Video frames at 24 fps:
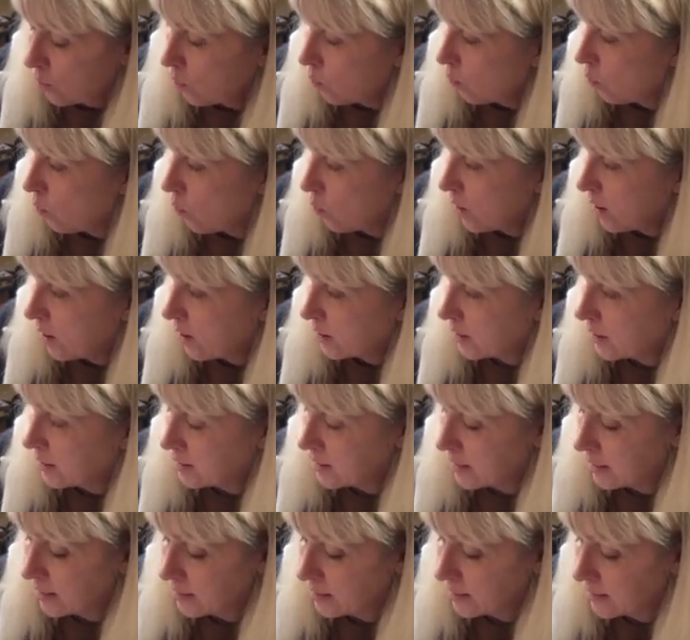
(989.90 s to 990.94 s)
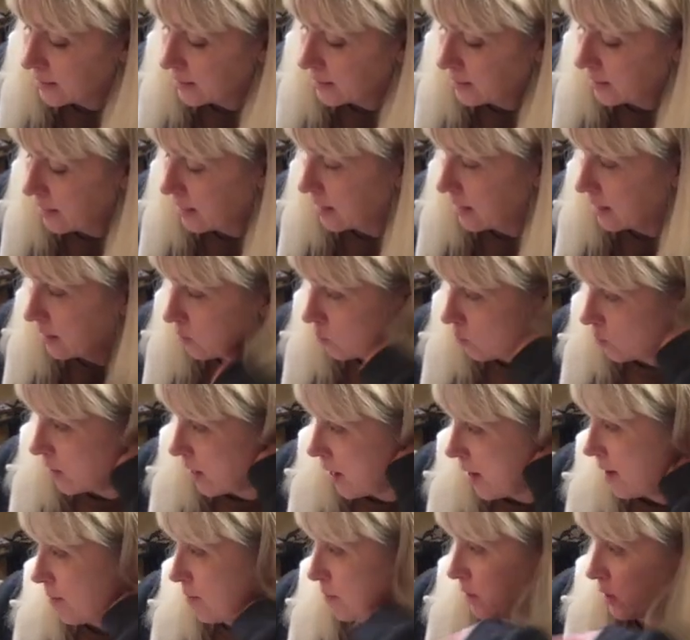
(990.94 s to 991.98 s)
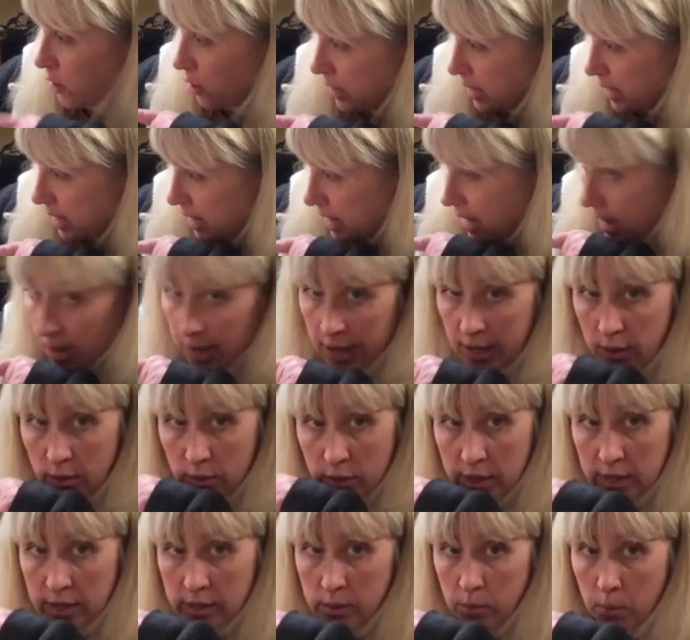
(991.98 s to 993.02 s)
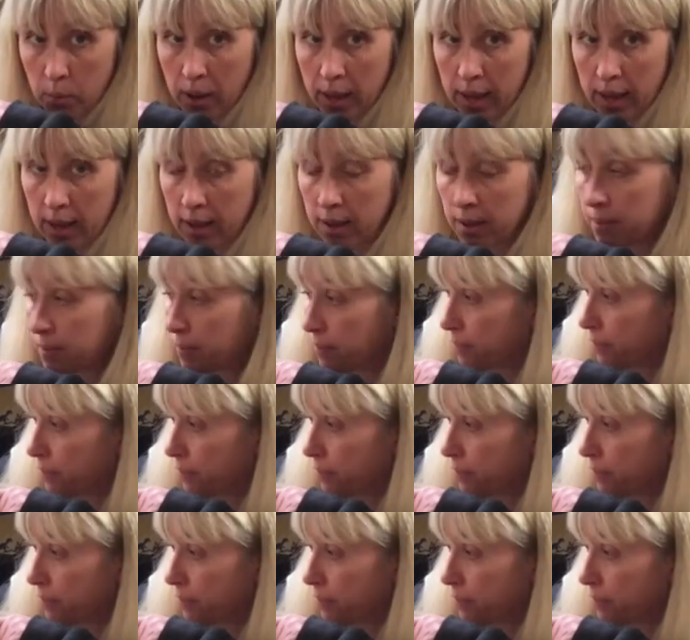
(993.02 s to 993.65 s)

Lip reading: Where does it sit when I'm looking at it this way?